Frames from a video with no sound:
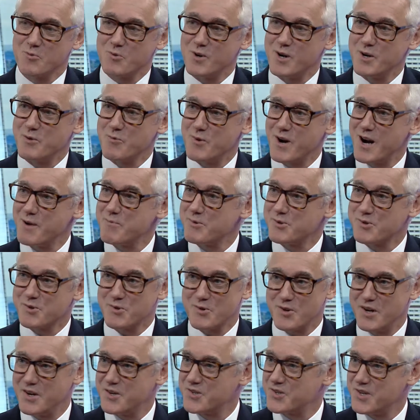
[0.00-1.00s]
Wide Web is
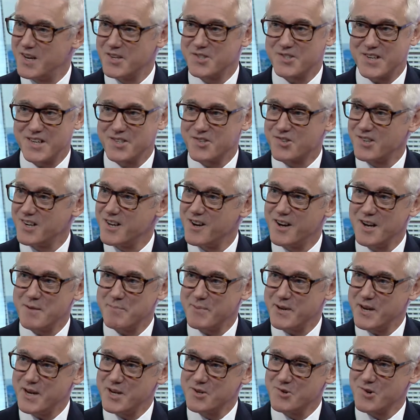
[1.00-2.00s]
essentially
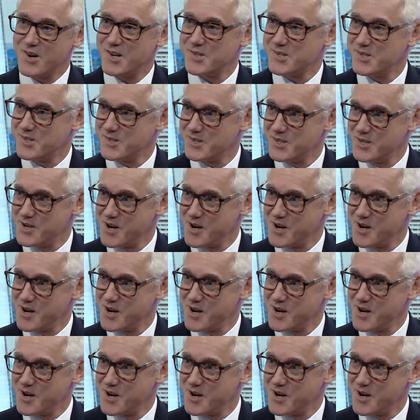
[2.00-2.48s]
IP addresses and